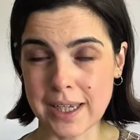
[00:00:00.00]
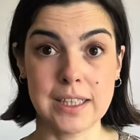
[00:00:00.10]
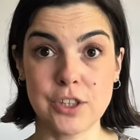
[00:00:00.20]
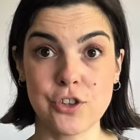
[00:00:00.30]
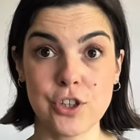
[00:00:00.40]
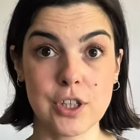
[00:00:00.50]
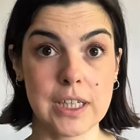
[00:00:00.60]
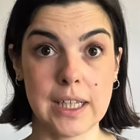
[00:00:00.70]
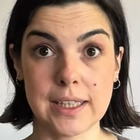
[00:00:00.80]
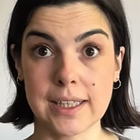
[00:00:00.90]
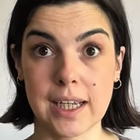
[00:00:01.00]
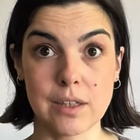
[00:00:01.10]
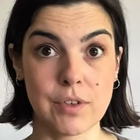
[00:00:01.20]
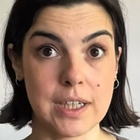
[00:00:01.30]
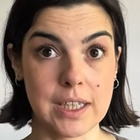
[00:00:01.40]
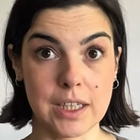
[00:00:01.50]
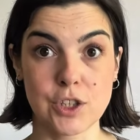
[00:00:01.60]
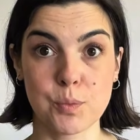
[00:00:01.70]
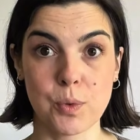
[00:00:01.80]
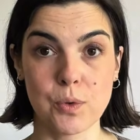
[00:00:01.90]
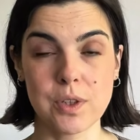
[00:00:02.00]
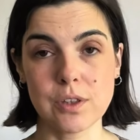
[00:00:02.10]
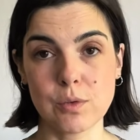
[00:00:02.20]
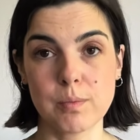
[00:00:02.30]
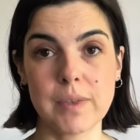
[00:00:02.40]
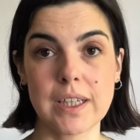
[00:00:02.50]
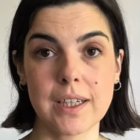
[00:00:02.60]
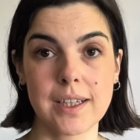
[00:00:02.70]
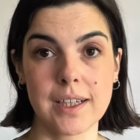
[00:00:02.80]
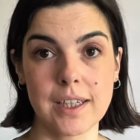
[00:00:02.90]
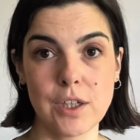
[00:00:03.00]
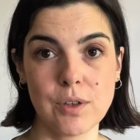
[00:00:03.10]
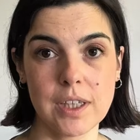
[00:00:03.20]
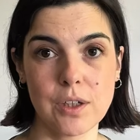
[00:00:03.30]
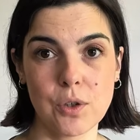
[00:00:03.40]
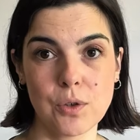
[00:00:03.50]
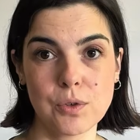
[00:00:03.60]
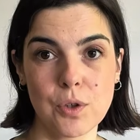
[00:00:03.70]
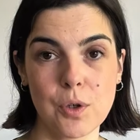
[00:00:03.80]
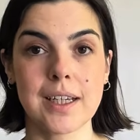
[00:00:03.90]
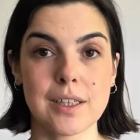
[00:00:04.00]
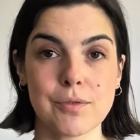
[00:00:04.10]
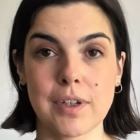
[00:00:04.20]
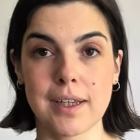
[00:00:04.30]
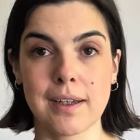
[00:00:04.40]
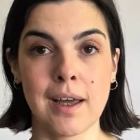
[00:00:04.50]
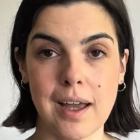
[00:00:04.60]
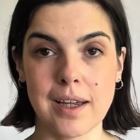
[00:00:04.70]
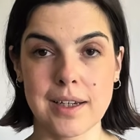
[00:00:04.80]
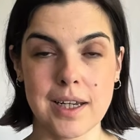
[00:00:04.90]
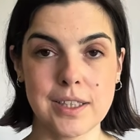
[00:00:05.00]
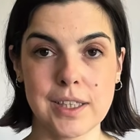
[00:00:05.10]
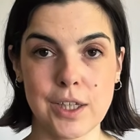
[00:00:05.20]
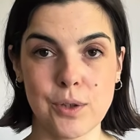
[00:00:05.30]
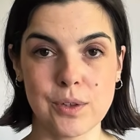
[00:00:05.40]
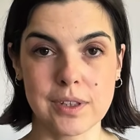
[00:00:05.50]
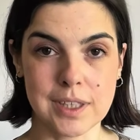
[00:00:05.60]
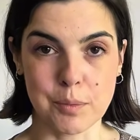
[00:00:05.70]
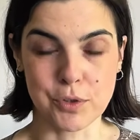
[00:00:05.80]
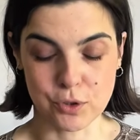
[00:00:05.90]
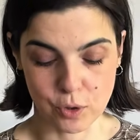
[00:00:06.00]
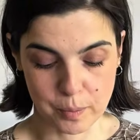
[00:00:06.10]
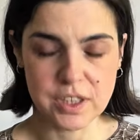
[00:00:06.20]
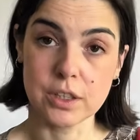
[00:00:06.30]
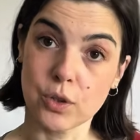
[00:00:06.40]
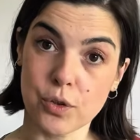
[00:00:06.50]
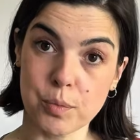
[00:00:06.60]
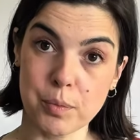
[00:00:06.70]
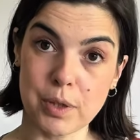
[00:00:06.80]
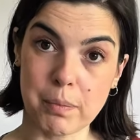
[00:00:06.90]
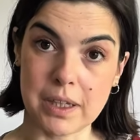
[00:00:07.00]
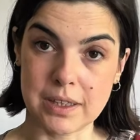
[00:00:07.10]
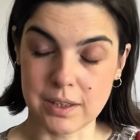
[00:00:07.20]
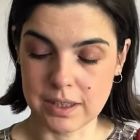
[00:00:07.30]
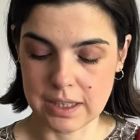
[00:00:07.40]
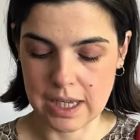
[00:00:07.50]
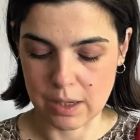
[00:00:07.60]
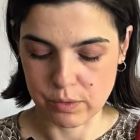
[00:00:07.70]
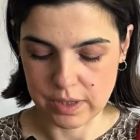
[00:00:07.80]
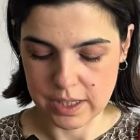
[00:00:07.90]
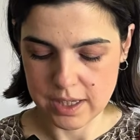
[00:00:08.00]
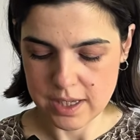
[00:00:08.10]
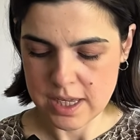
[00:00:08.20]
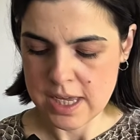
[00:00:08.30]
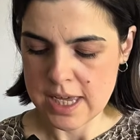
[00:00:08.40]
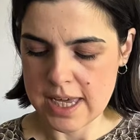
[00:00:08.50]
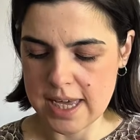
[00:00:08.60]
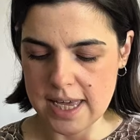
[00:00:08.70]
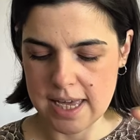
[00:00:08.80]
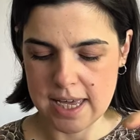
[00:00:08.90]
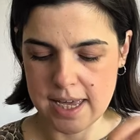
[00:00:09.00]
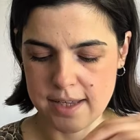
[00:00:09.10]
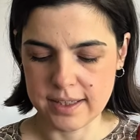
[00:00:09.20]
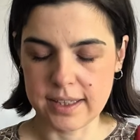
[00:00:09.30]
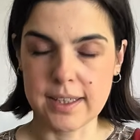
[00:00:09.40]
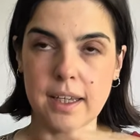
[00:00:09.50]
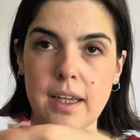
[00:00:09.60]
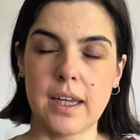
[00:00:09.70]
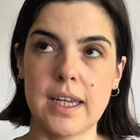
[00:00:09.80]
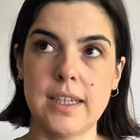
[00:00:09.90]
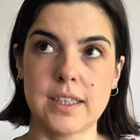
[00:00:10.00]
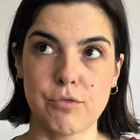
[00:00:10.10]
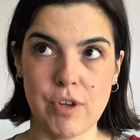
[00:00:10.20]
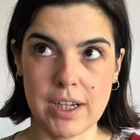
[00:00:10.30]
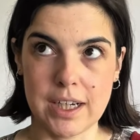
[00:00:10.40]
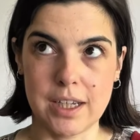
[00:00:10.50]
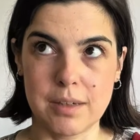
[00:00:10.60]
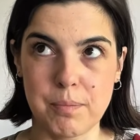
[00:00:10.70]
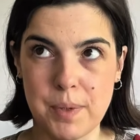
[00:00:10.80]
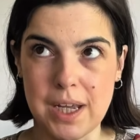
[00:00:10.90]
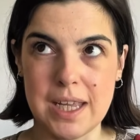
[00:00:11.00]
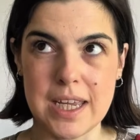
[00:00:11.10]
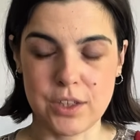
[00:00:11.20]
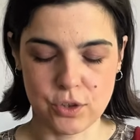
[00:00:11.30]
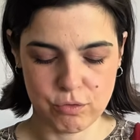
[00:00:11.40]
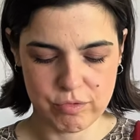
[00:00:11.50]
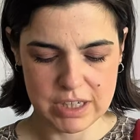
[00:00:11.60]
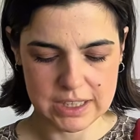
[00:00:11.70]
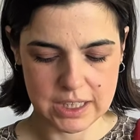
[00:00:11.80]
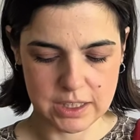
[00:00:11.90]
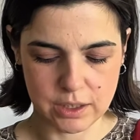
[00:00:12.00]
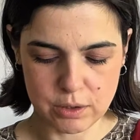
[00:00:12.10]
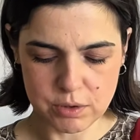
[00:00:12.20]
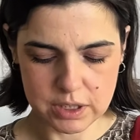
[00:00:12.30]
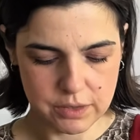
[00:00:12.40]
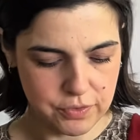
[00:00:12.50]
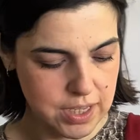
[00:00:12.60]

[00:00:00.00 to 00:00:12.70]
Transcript: This year it kind of like exploded to make like a cute keyhole top, kind of like a nice cute summer top. There's another popular pattern out there and it's a raglan, but it's not really size inclusive.